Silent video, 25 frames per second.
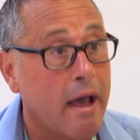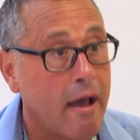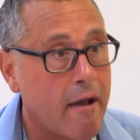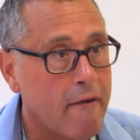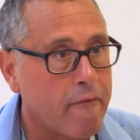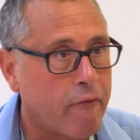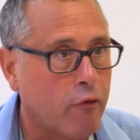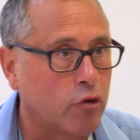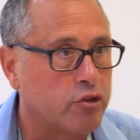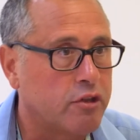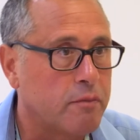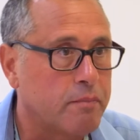A
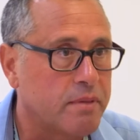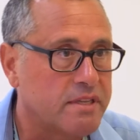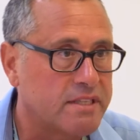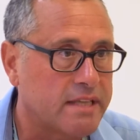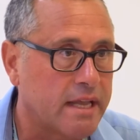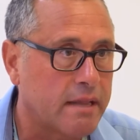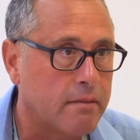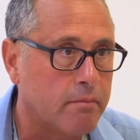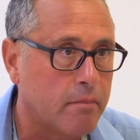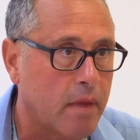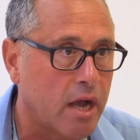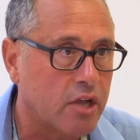
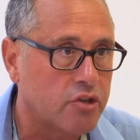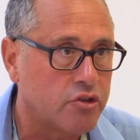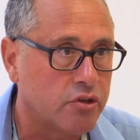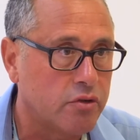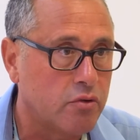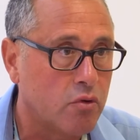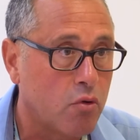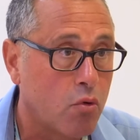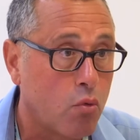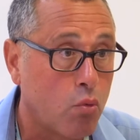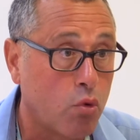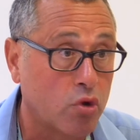40%
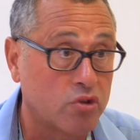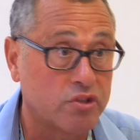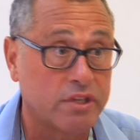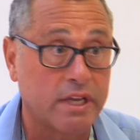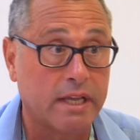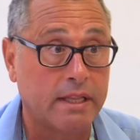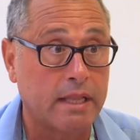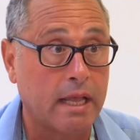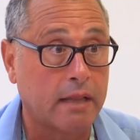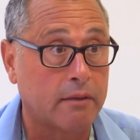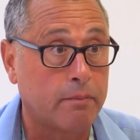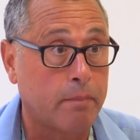margin was
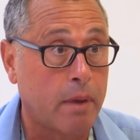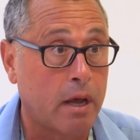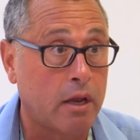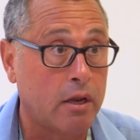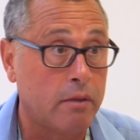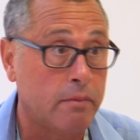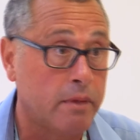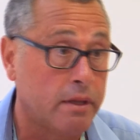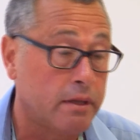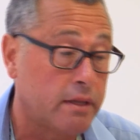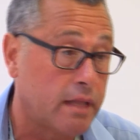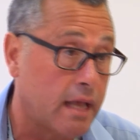said at
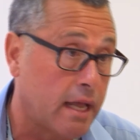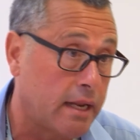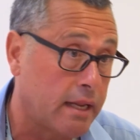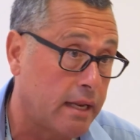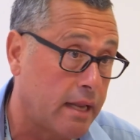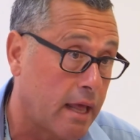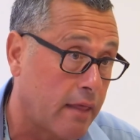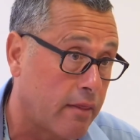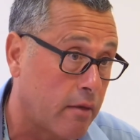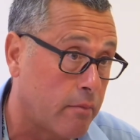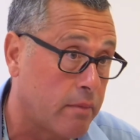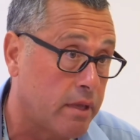Parliament and
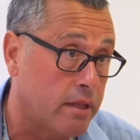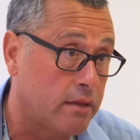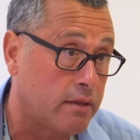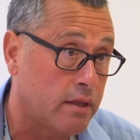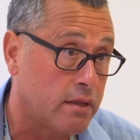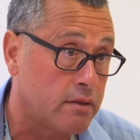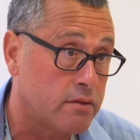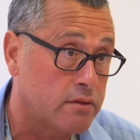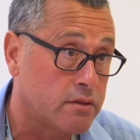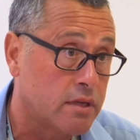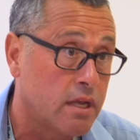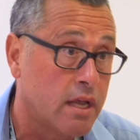in other
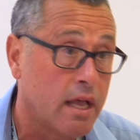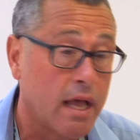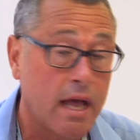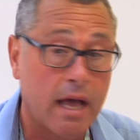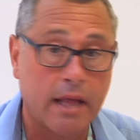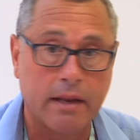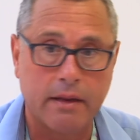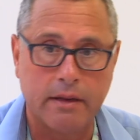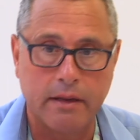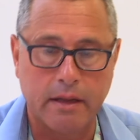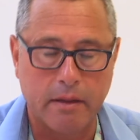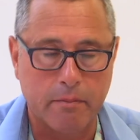meetings
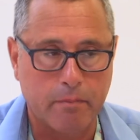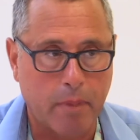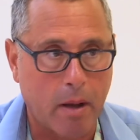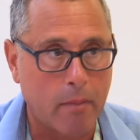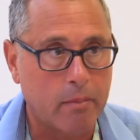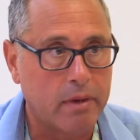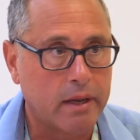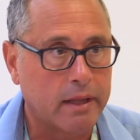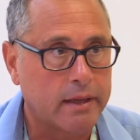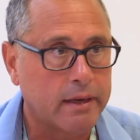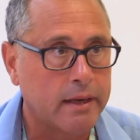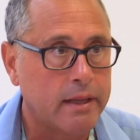and
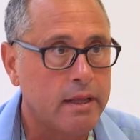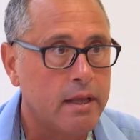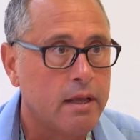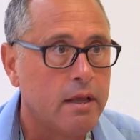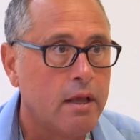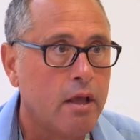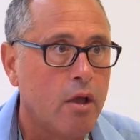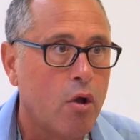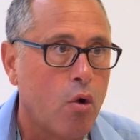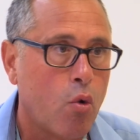publicly.